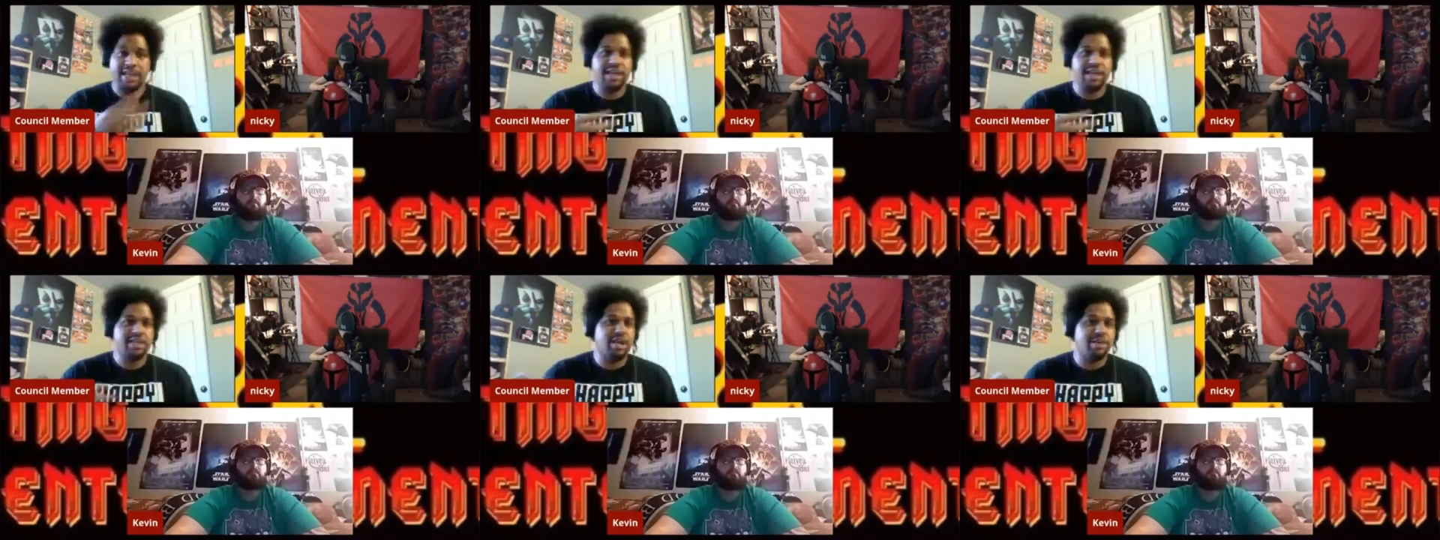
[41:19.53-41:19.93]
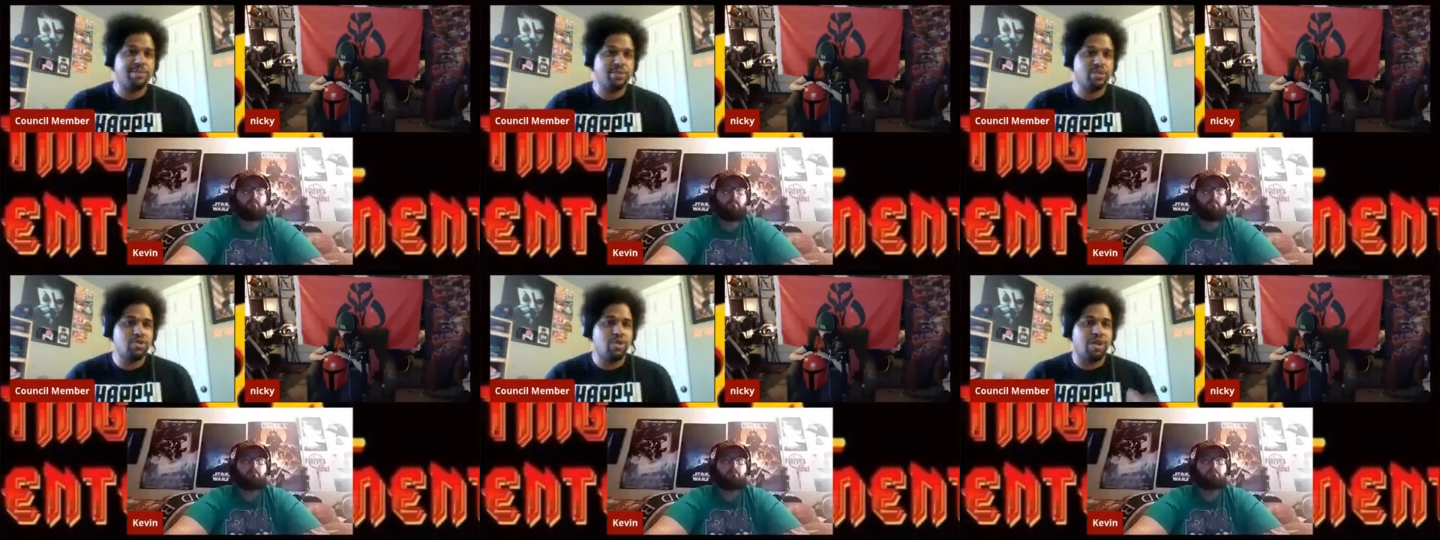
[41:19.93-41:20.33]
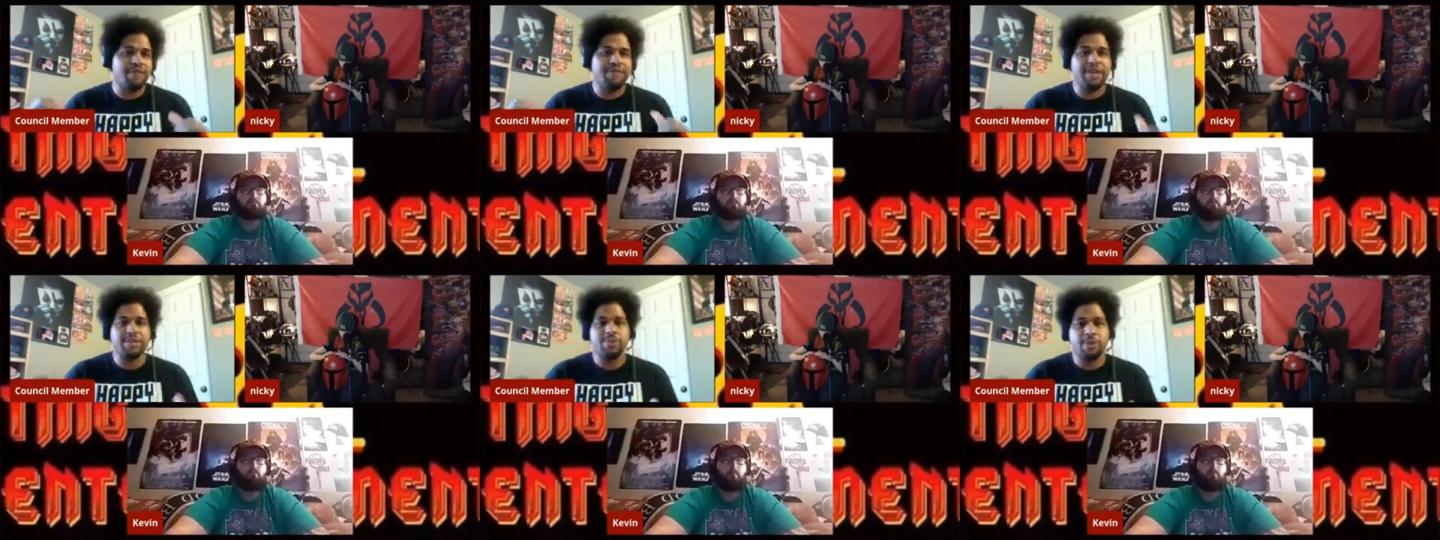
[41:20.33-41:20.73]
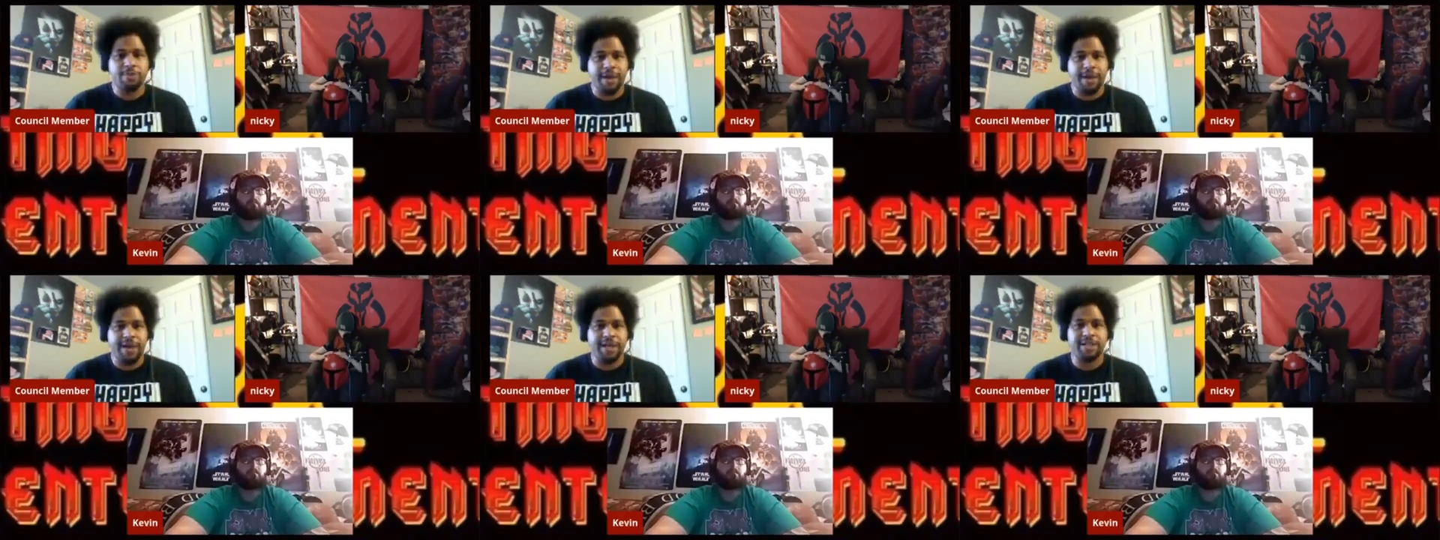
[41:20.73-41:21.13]
Hit up to our
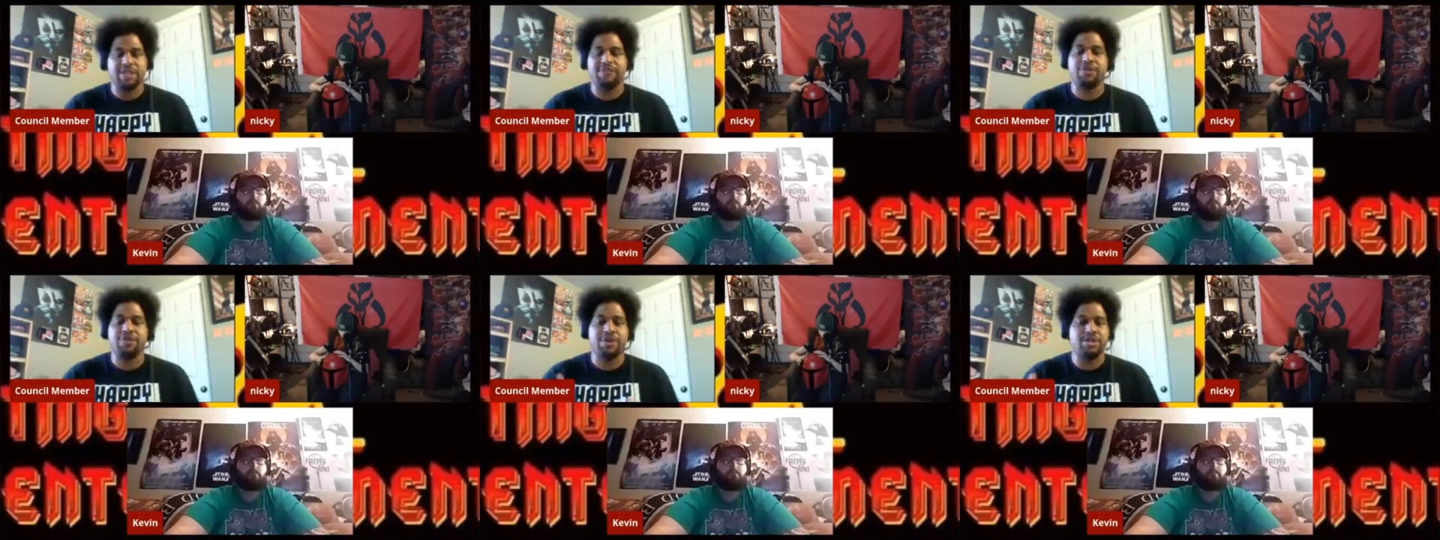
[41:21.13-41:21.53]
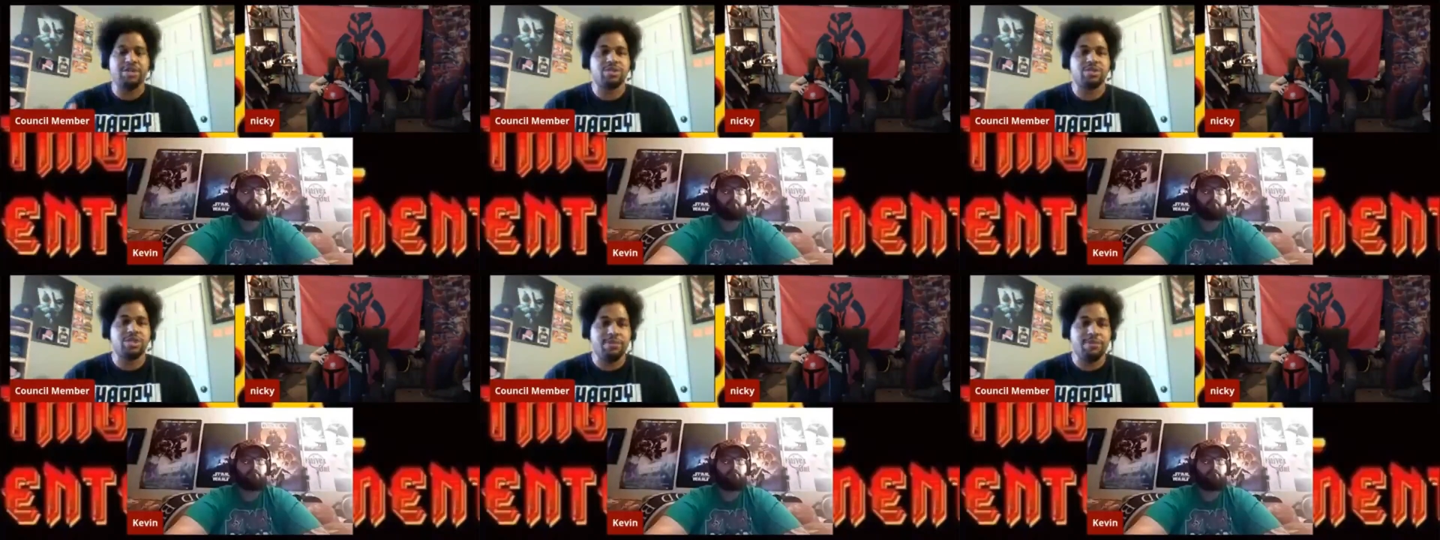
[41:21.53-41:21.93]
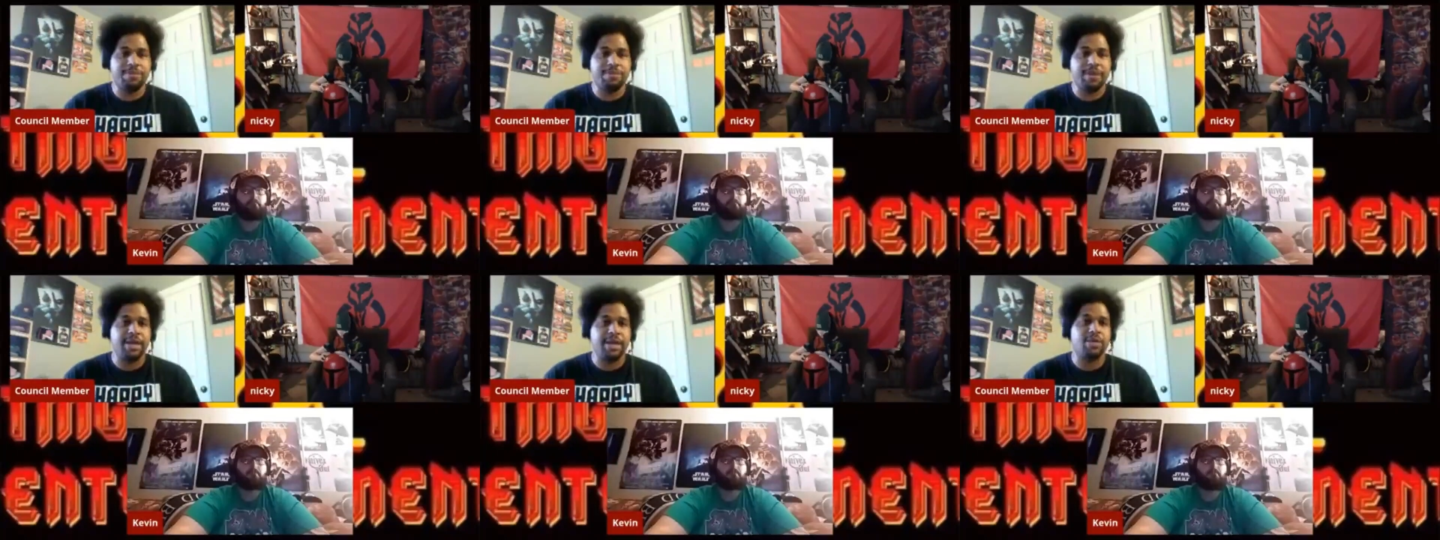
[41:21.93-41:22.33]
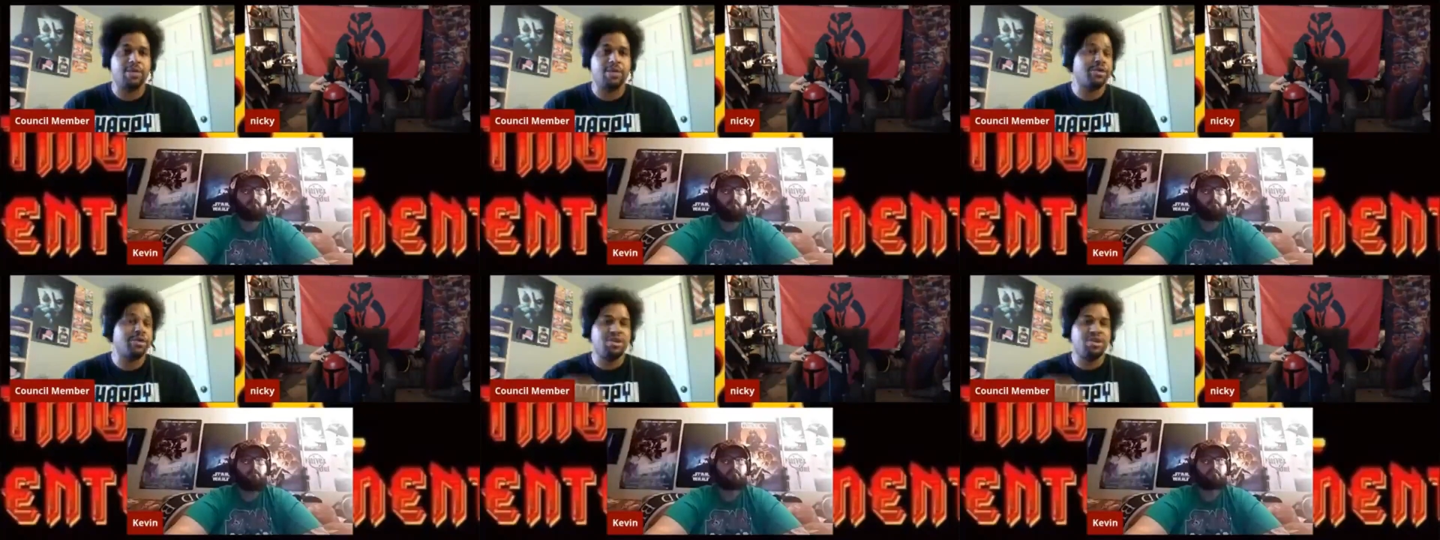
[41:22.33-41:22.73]
Facebook page if you're interested in playing, or